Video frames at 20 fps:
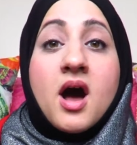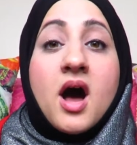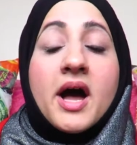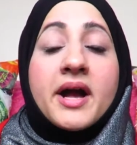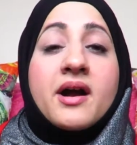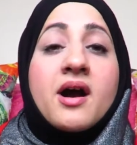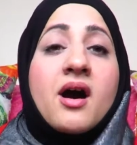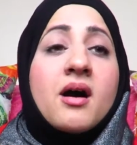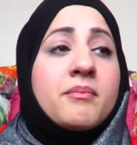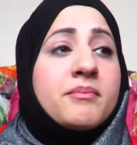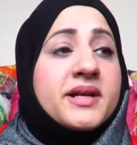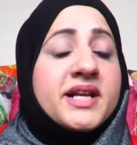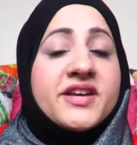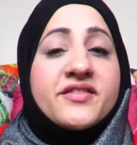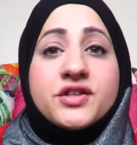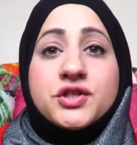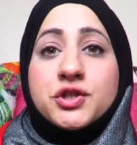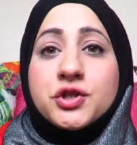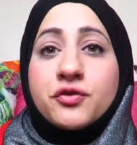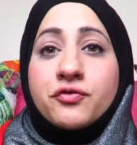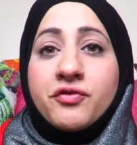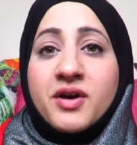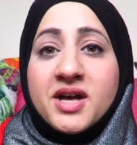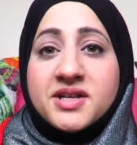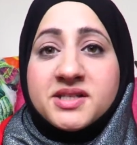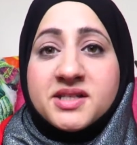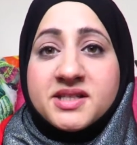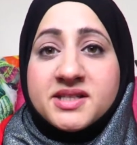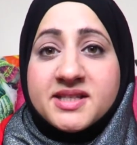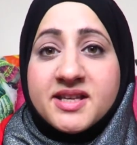I can't believe in
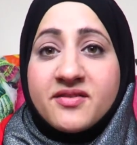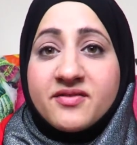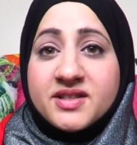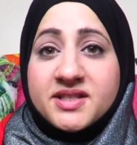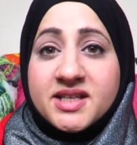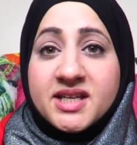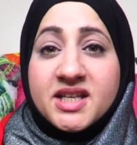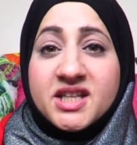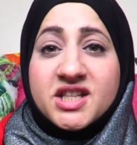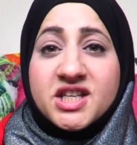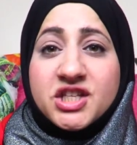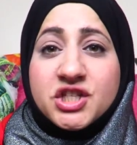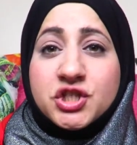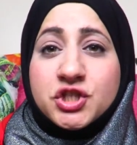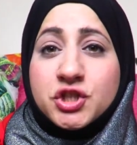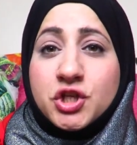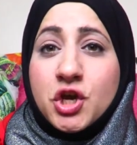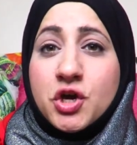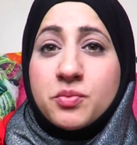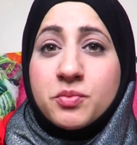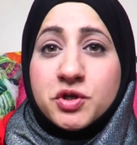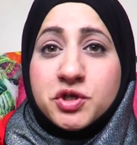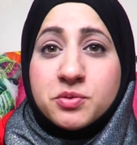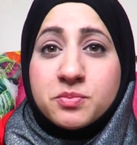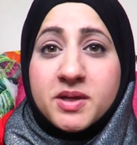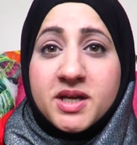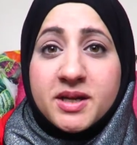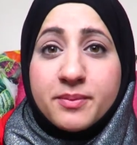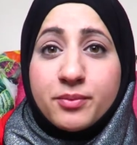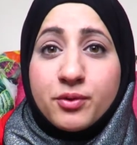2017, there's so
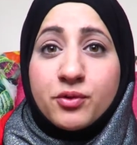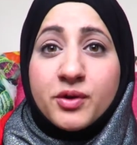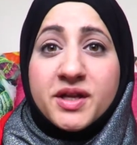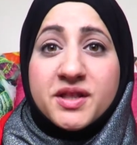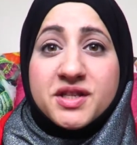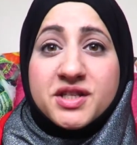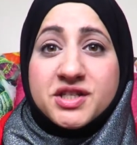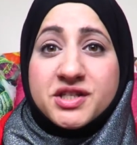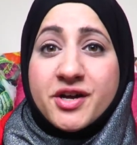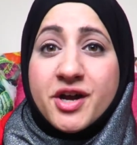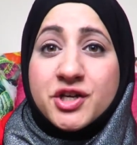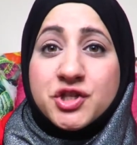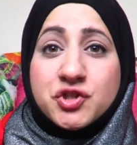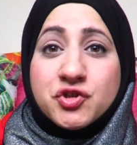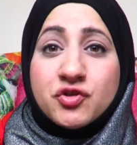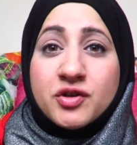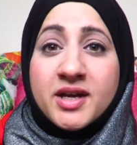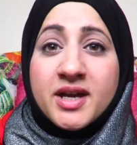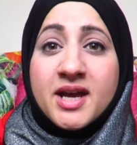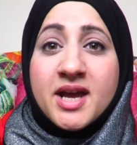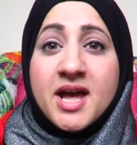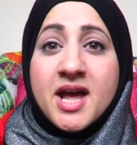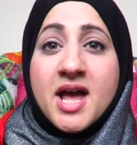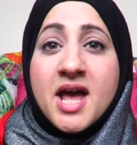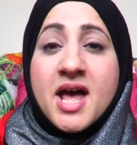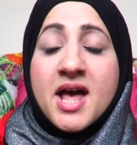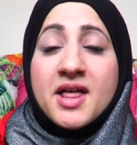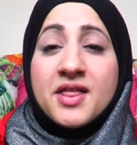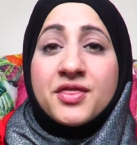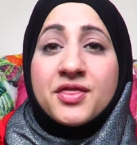much people in this country
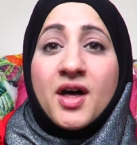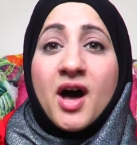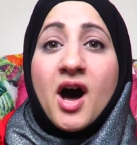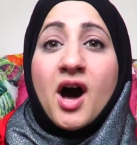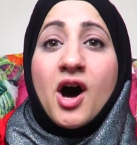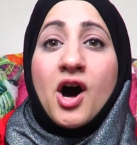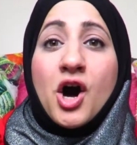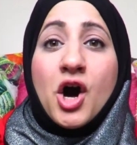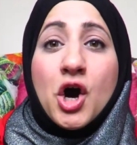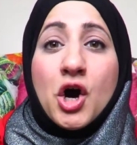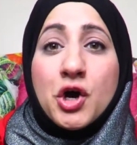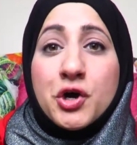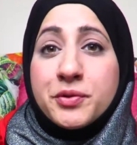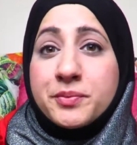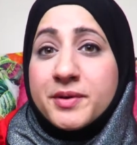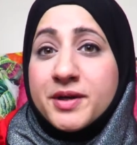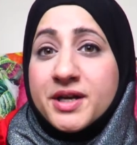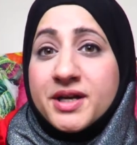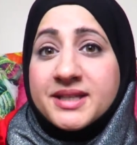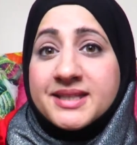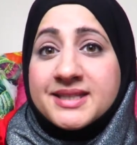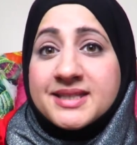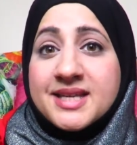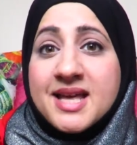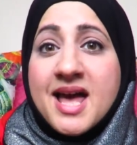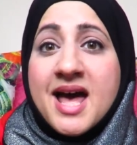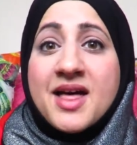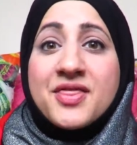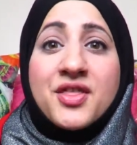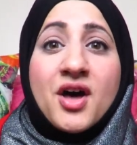that are homeless,
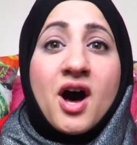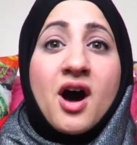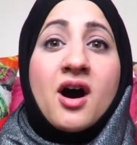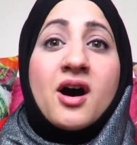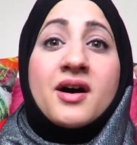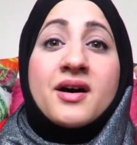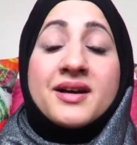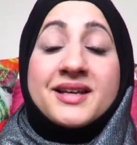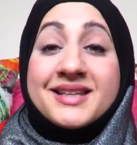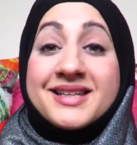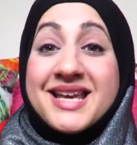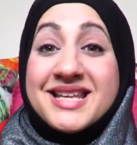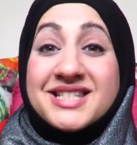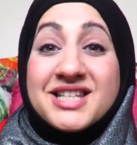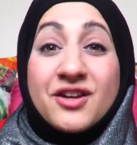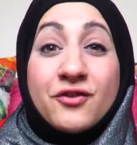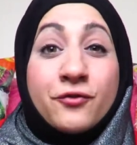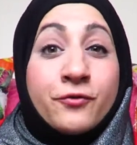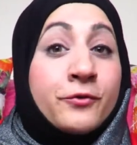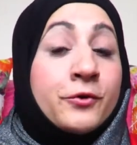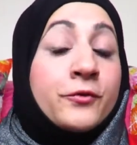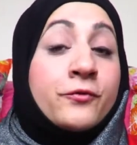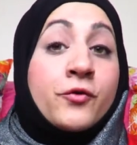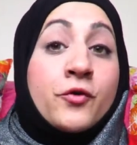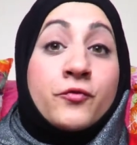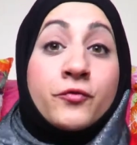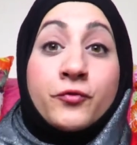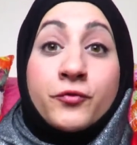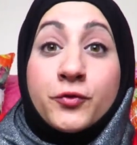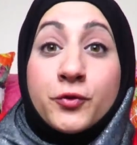that are getting food
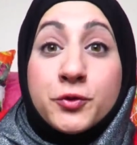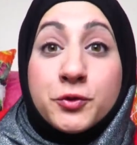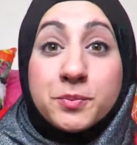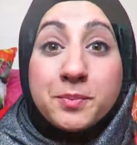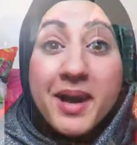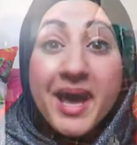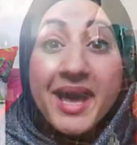from food